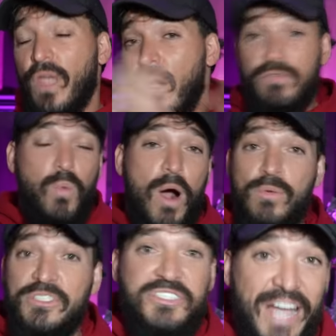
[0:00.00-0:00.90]
of what
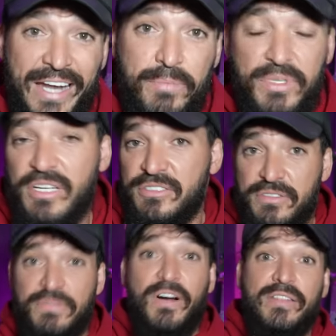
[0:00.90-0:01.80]
was said because
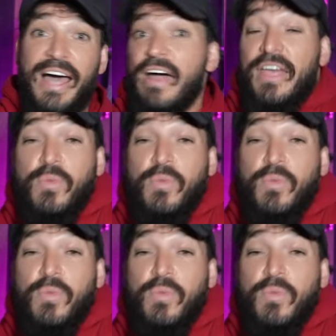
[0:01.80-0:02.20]
fuck that.